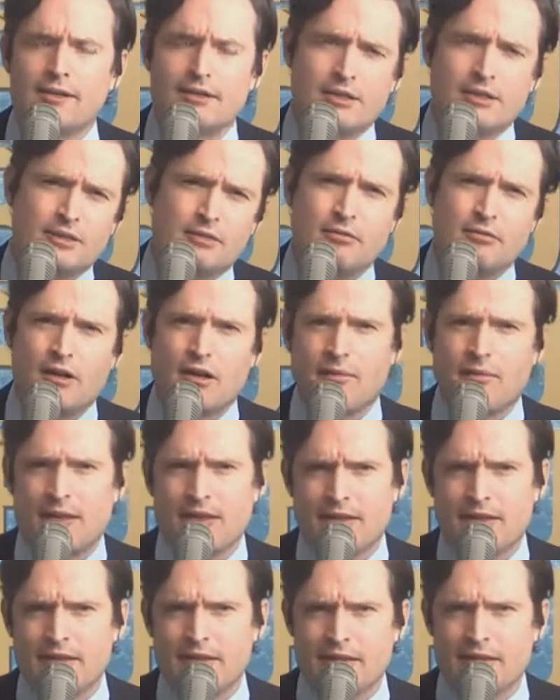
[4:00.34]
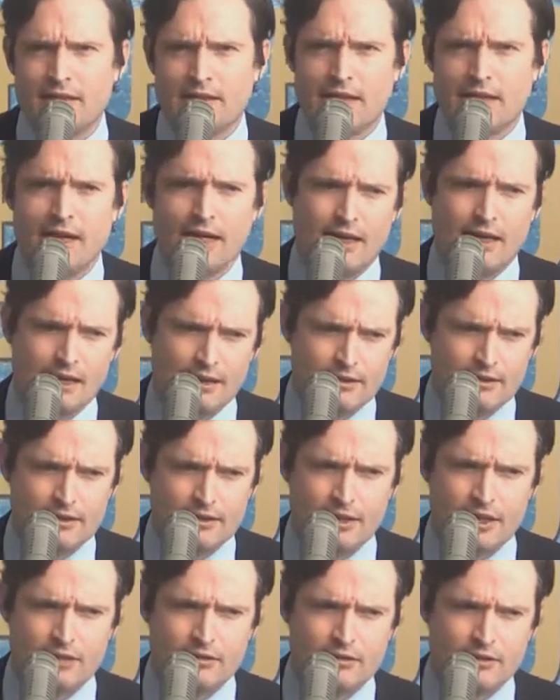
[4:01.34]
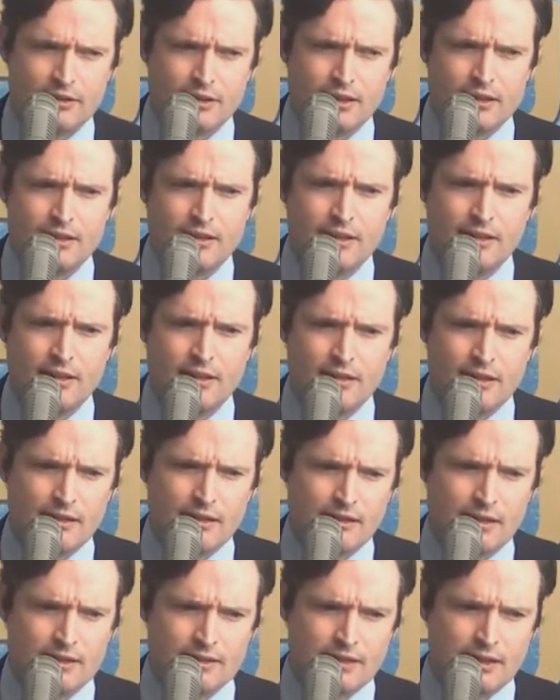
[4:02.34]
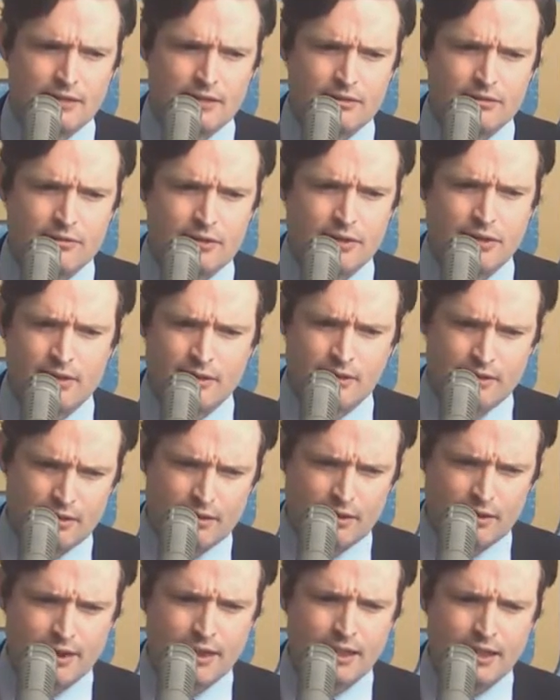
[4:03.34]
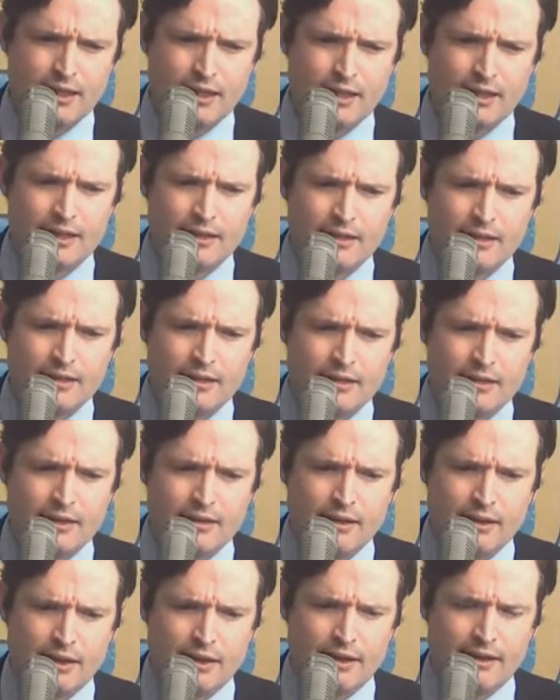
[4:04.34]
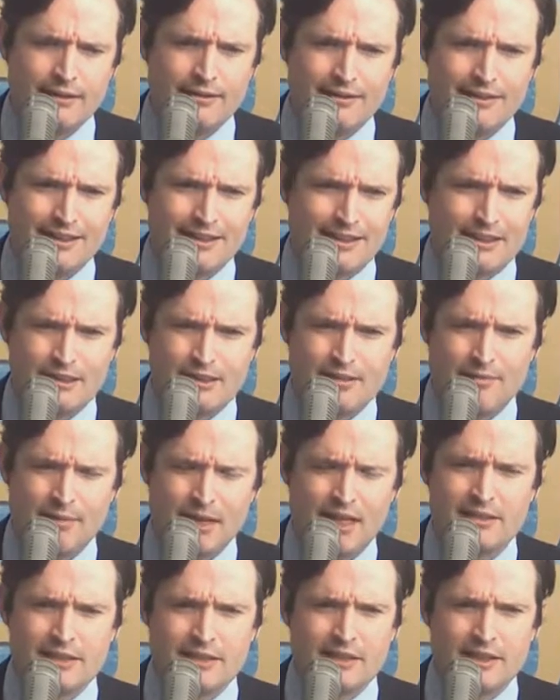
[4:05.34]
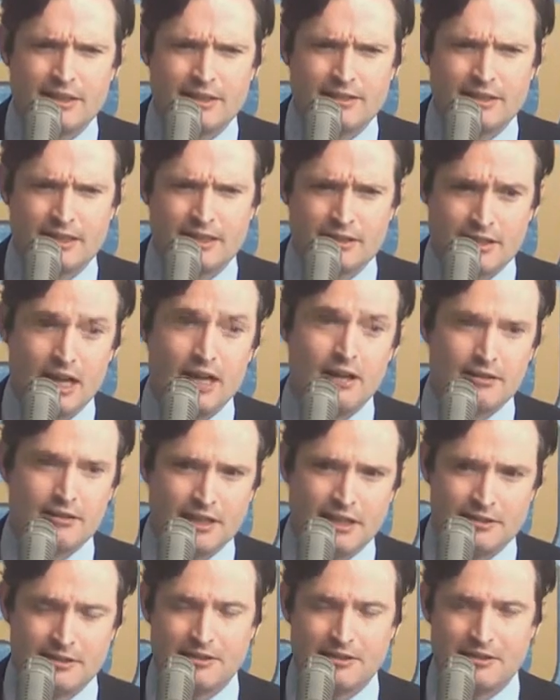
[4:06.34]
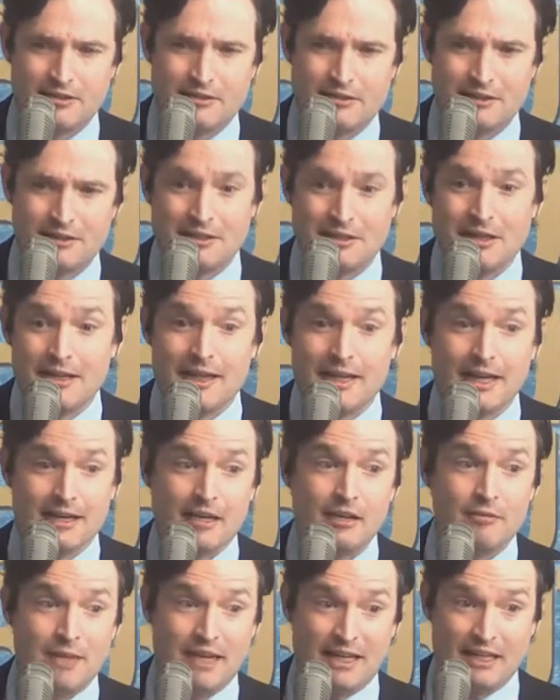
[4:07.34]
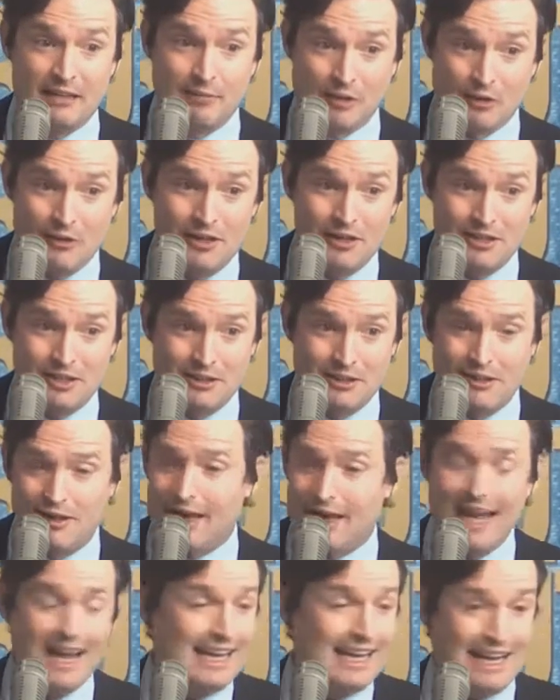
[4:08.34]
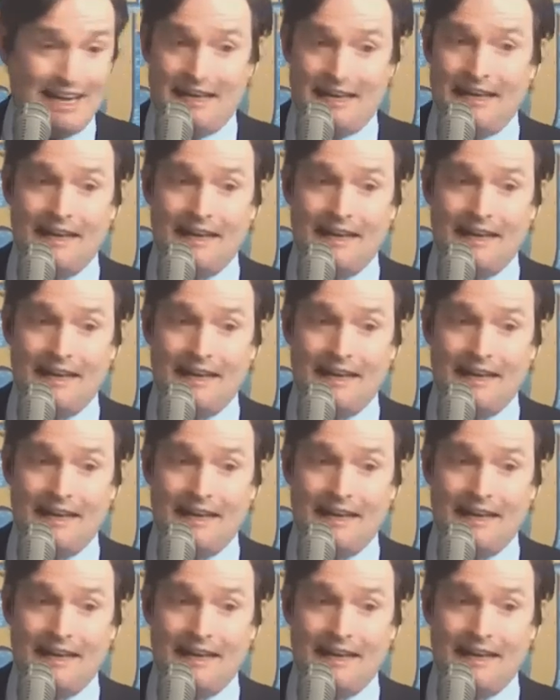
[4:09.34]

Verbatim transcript: He's also wrong about the DEA and the scheduling, uh, a Schedule 1 narcotic. It's amazing. He says Congress has to do this, yet he'll make immigration law. I